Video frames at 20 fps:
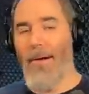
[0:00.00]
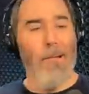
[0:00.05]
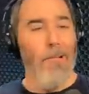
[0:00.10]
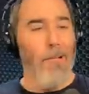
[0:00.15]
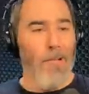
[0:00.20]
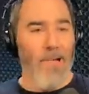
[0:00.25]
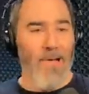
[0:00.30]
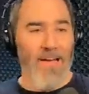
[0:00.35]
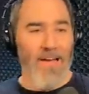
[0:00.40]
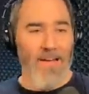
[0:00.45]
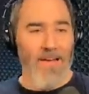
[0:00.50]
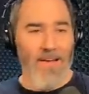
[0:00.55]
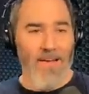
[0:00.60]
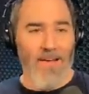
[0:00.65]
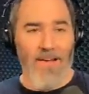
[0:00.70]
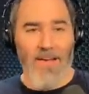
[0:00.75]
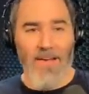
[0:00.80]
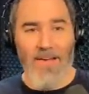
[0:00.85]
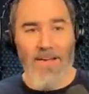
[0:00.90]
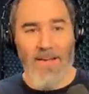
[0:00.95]

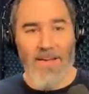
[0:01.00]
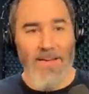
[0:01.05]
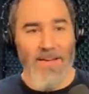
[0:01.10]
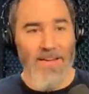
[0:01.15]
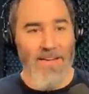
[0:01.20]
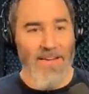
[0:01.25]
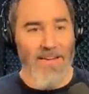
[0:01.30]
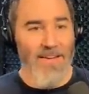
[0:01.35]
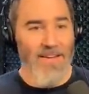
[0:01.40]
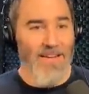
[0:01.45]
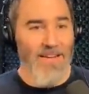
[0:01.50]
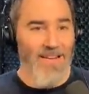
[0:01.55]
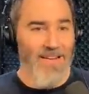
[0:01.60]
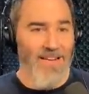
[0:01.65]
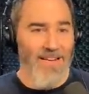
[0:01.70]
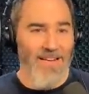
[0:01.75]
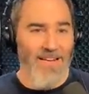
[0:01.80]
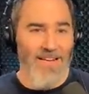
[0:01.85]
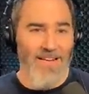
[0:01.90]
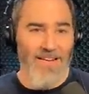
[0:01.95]

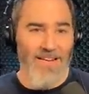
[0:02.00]
No words are spoken by the person on screen.